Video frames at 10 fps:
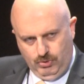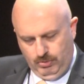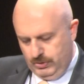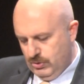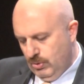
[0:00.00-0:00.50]

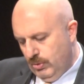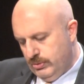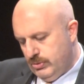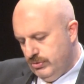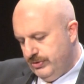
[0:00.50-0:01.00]
almost
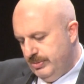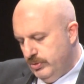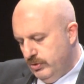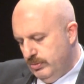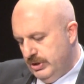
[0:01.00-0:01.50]
all Sufi
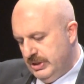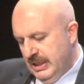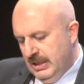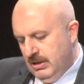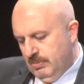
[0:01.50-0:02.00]
movements,
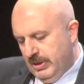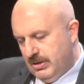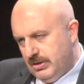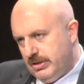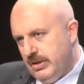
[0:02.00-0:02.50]

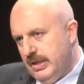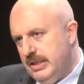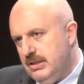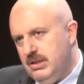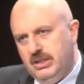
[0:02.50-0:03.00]

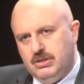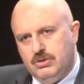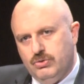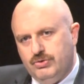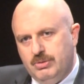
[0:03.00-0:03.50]
particularly the
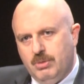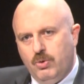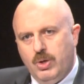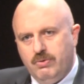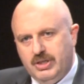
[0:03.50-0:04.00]
Sufi
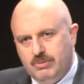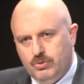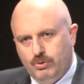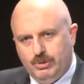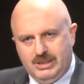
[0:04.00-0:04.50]
Mawlavi
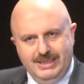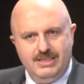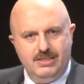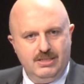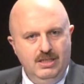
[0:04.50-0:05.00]
movements.
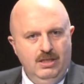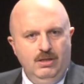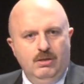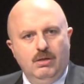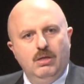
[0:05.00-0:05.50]
This is
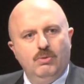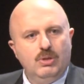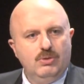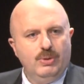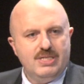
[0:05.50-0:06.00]

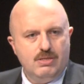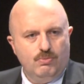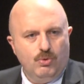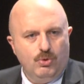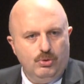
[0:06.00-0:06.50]
what the
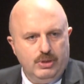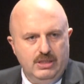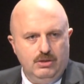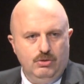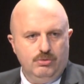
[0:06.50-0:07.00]
Western world
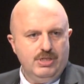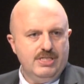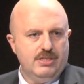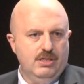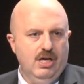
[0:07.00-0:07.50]
knows
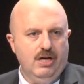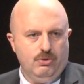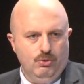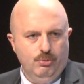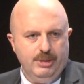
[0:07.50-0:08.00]
as
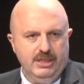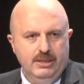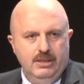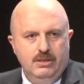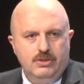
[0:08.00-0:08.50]
Ar-Rumi,
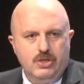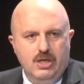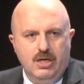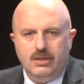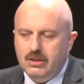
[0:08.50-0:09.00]

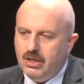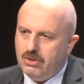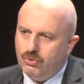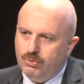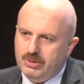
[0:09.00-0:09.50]
Jalaluddin
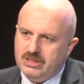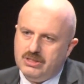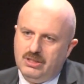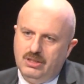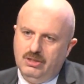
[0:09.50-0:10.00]

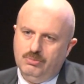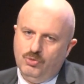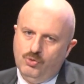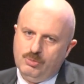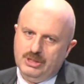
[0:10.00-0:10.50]
Ar-Rumi's
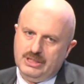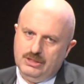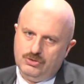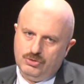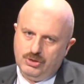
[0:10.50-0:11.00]
movement
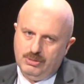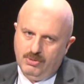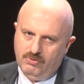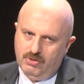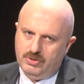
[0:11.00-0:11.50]
in Turkey,
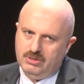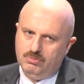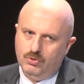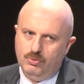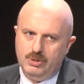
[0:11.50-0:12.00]
Mawlavi
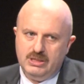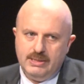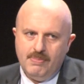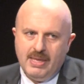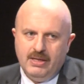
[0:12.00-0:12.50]
movement,
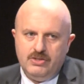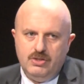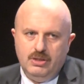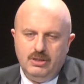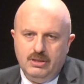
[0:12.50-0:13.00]

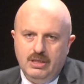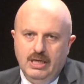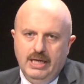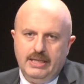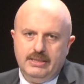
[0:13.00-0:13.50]

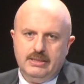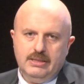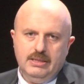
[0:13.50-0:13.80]
and